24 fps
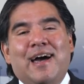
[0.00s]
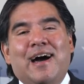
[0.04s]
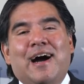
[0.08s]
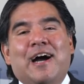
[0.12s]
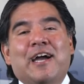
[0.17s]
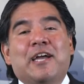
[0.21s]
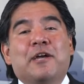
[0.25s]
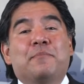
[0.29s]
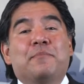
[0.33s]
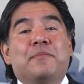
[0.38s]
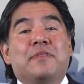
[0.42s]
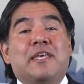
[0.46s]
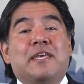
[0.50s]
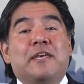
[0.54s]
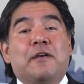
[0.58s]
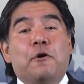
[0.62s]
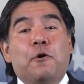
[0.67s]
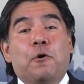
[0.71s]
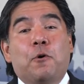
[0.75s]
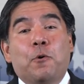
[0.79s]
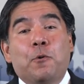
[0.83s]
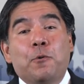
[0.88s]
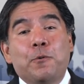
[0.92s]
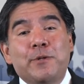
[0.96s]
I am the
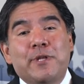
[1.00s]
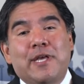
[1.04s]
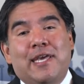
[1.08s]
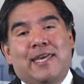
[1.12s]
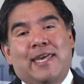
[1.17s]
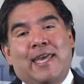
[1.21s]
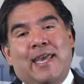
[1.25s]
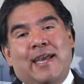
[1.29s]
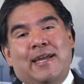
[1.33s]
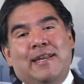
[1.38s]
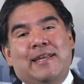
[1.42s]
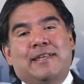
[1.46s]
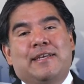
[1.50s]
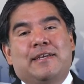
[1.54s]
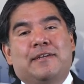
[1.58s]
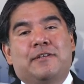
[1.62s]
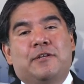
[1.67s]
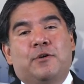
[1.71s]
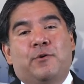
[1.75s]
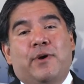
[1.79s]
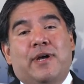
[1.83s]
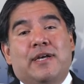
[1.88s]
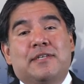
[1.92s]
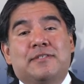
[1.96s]
only
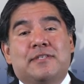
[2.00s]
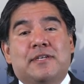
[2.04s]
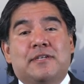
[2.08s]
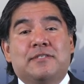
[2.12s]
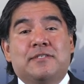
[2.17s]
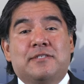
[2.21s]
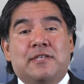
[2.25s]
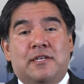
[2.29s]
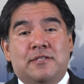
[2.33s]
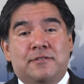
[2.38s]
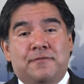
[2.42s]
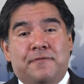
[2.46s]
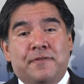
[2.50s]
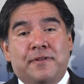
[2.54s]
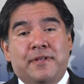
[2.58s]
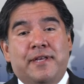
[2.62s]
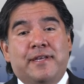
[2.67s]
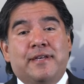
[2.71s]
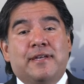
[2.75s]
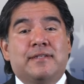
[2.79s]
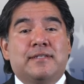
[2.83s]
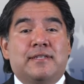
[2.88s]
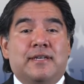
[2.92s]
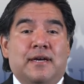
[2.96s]
candidate who has
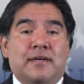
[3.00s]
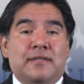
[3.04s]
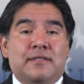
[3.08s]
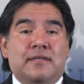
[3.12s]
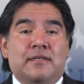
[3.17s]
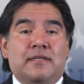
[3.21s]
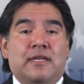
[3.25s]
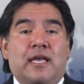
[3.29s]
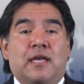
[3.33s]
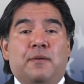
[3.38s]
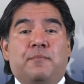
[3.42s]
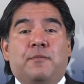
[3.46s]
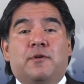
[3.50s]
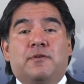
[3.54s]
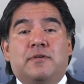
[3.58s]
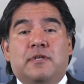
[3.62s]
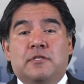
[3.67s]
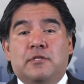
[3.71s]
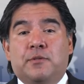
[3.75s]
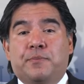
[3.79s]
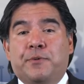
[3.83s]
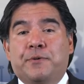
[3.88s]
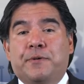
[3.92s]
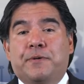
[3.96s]
successfully conducted a
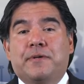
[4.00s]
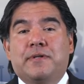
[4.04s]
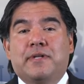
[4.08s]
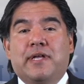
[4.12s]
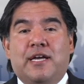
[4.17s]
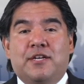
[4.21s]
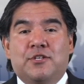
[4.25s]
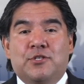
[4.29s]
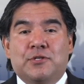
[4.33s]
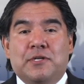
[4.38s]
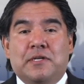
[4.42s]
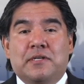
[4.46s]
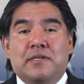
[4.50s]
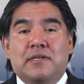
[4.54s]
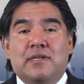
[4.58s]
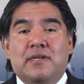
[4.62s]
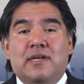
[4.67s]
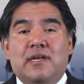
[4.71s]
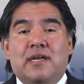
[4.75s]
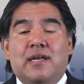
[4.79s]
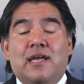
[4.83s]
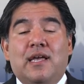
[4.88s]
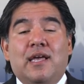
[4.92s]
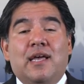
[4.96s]
municipal election,
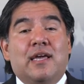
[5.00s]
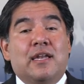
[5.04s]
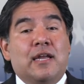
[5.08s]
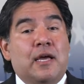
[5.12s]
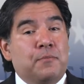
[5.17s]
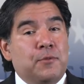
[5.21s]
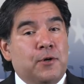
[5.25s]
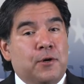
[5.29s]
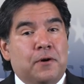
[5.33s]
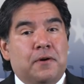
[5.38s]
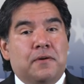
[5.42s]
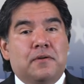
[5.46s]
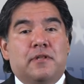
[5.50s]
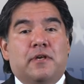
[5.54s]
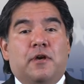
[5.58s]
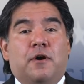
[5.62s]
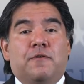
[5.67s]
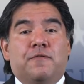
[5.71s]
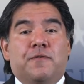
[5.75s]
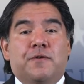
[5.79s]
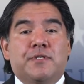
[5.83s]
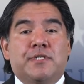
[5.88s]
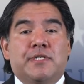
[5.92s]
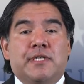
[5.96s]
and I'm currently
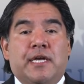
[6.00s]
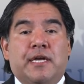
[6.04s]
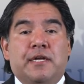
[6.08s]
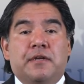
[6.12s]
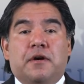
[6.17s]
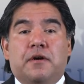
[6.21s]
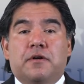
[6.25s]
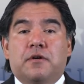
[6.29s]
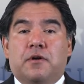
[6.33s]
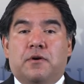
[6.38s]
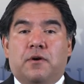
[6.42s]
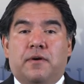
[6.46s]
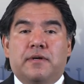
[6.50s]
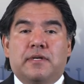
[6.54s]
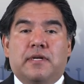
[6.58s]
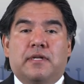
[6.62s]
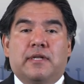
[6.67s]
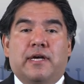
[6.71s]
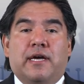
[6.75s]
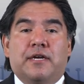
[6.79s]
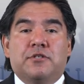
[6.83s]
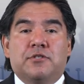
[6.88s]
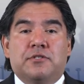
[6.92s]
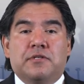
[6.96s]
overseeing our current
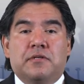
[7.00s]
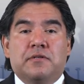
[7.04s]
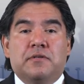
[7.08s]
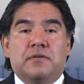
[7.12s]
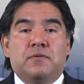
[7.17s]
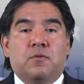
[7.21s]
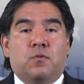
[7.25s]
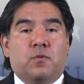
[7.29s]
election